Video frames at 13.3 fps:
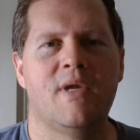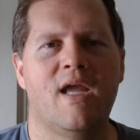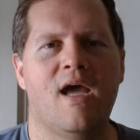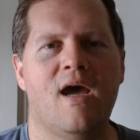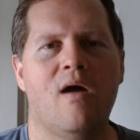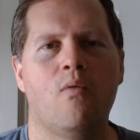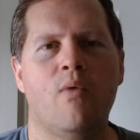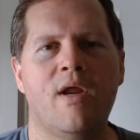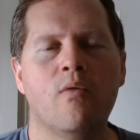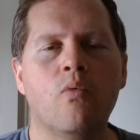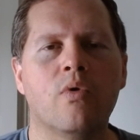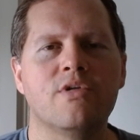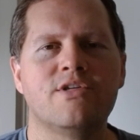yeah,
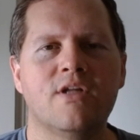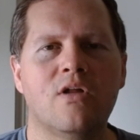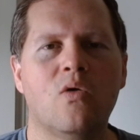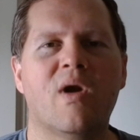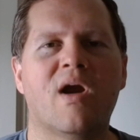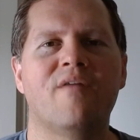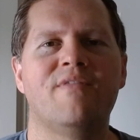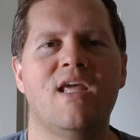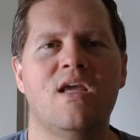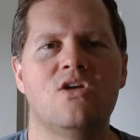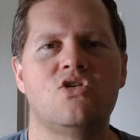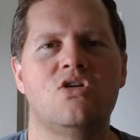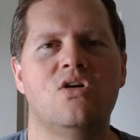we're still aware of
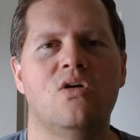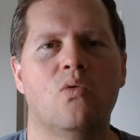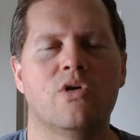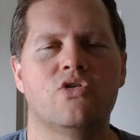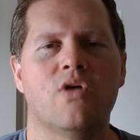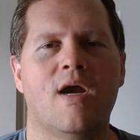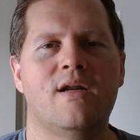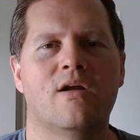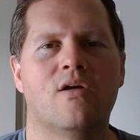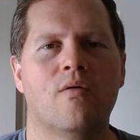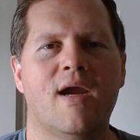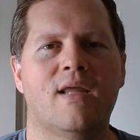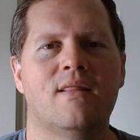the issue, we're trying to
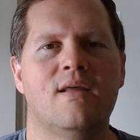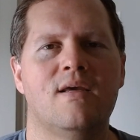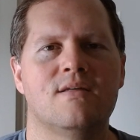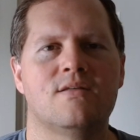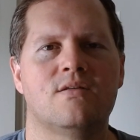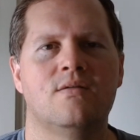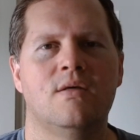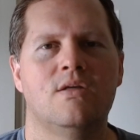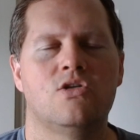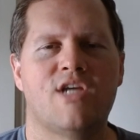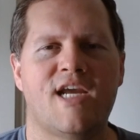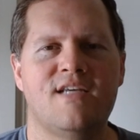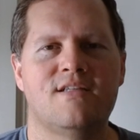correct this,
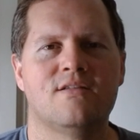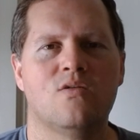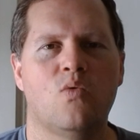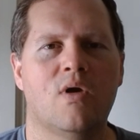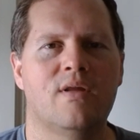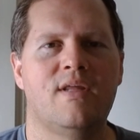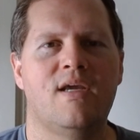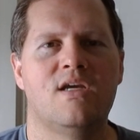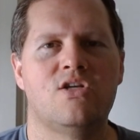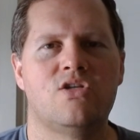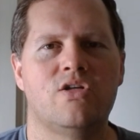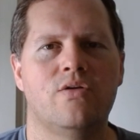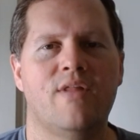Chase is aware of the
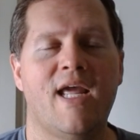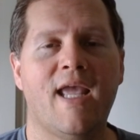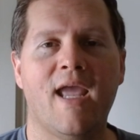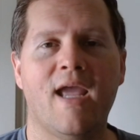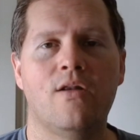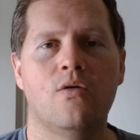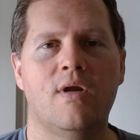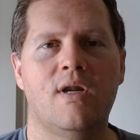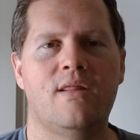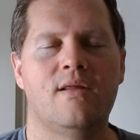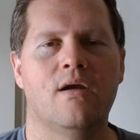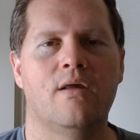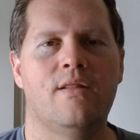issue, they can't do
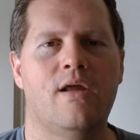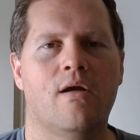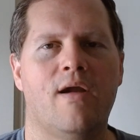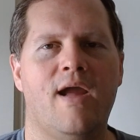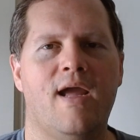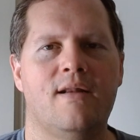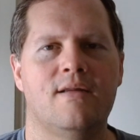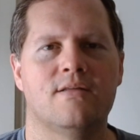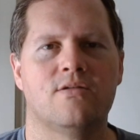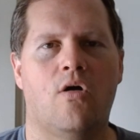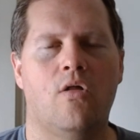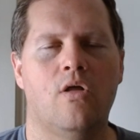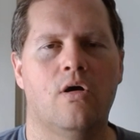anything on their end, it's
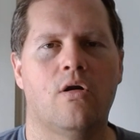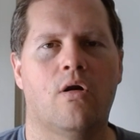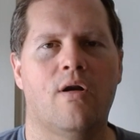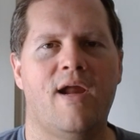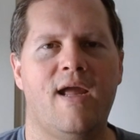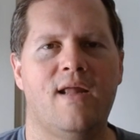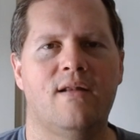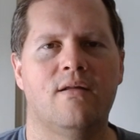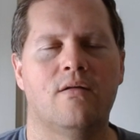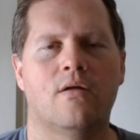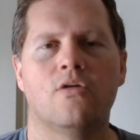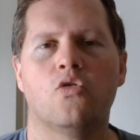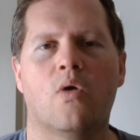all on our end,
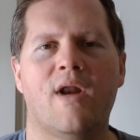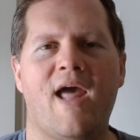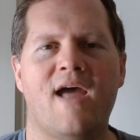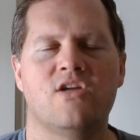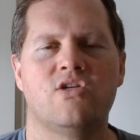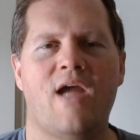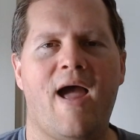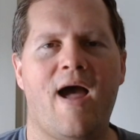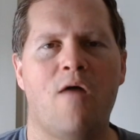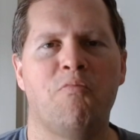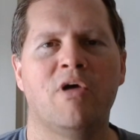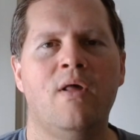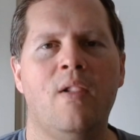on our DoorDash
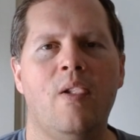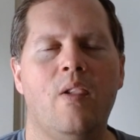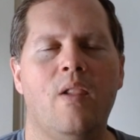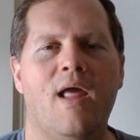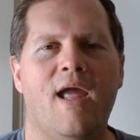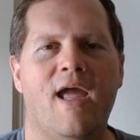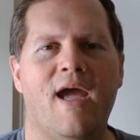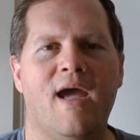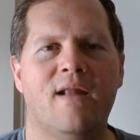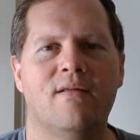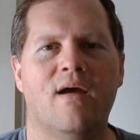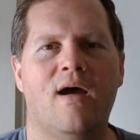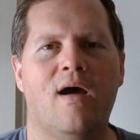app,
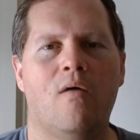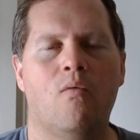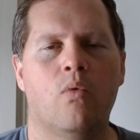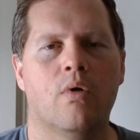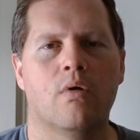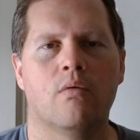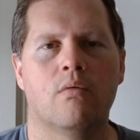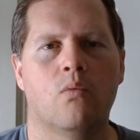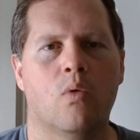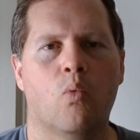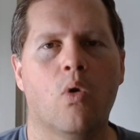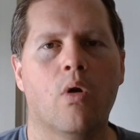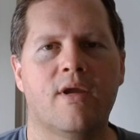and
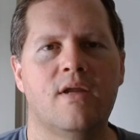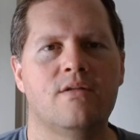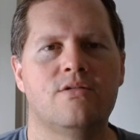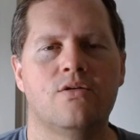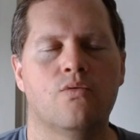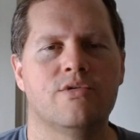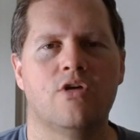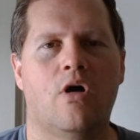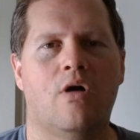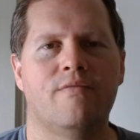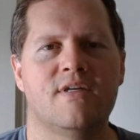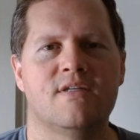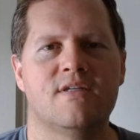we're working to
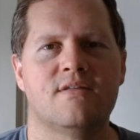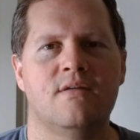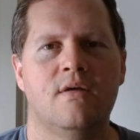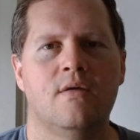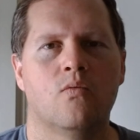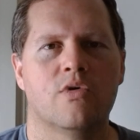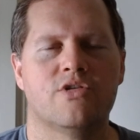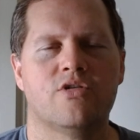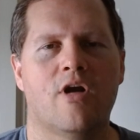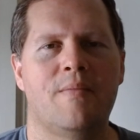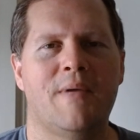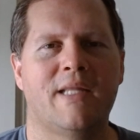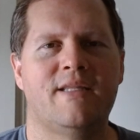resolve this. We're
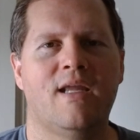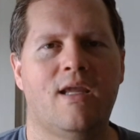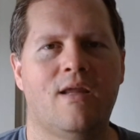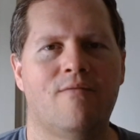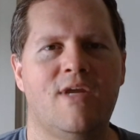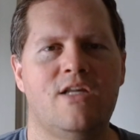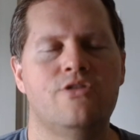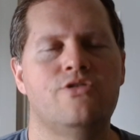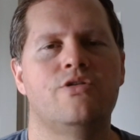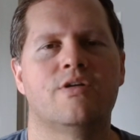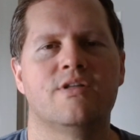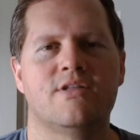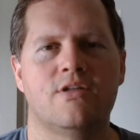sorry about the inconvenience.
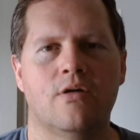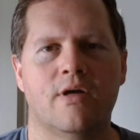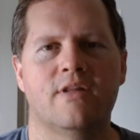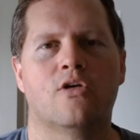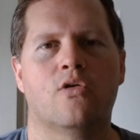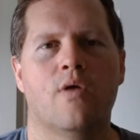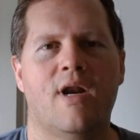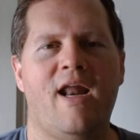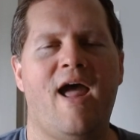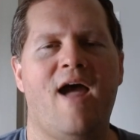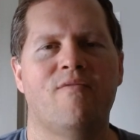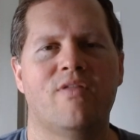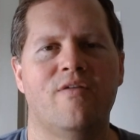You can still get the credit
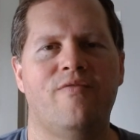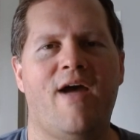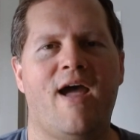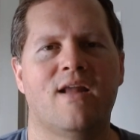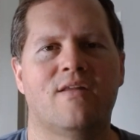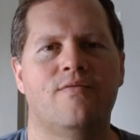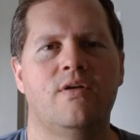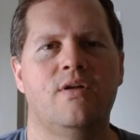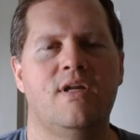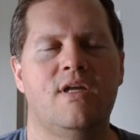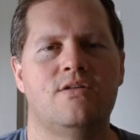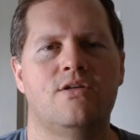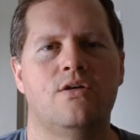after the fact if you
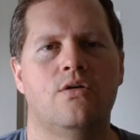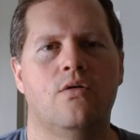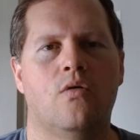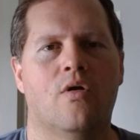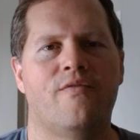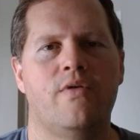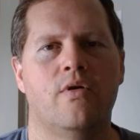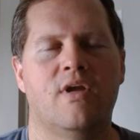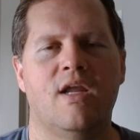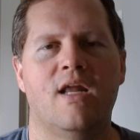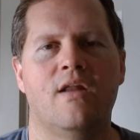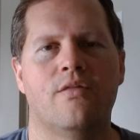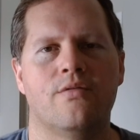need to, or if you can
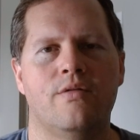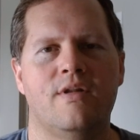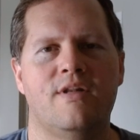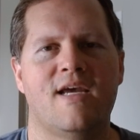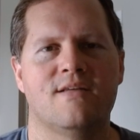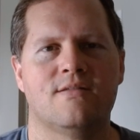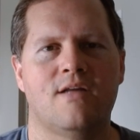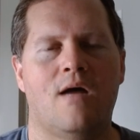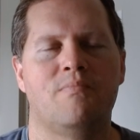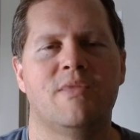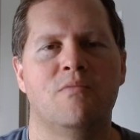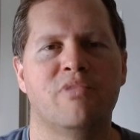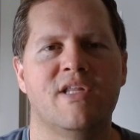get it through the
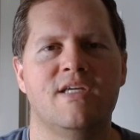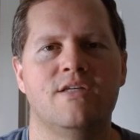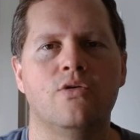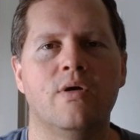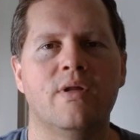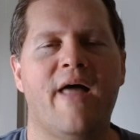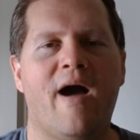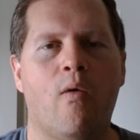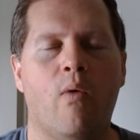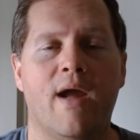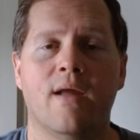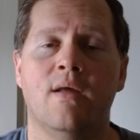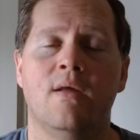desktop, then please do it that
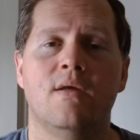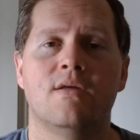way.